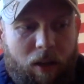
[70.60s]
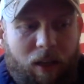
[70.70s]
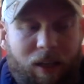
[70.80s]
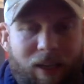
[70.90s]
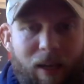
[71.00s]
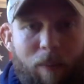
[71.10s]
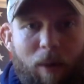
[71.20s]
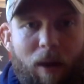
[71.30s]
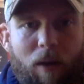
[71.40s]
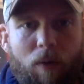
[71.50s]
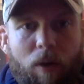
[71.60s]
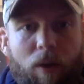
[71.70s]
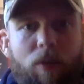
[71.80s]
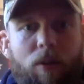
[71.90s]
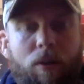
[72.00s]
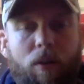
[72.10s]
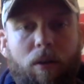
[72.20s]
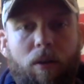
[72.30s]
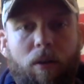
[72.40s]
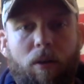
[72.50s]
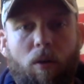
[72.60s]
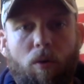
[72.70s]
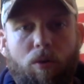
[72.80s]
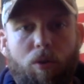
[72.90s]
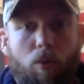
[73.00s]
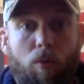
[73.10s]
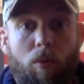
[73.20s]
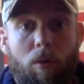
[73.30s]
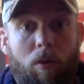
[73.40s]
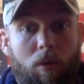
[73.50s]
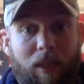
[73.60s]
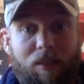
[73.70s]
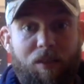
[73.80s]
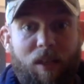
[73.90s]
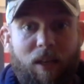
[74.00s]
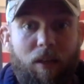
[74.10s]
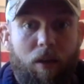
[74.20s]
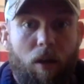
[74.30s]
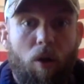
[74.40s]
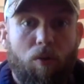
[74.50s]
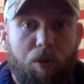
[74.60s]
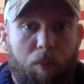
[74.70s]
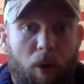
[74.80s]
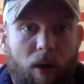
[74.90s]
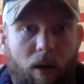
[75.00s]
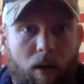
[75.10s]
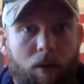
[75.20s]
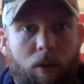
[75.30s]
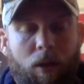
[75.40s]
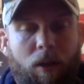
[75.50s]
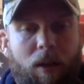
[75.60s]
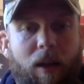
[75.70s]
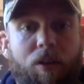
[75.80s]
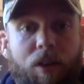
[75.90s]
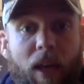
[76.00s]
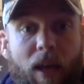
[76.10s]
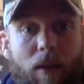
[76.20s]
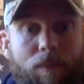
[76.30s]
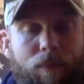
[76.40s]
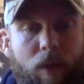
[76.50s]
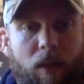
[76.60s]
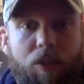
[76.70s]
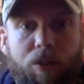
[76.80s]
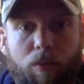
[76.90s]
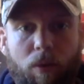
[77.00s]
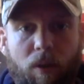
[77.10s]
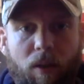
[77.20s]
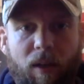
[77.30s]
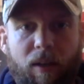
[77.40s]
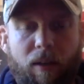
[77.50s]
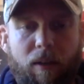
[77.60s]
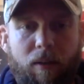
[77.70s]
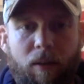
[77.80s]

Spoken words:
you get by with old school like zinc hose sprayer? And you can. I actually really like it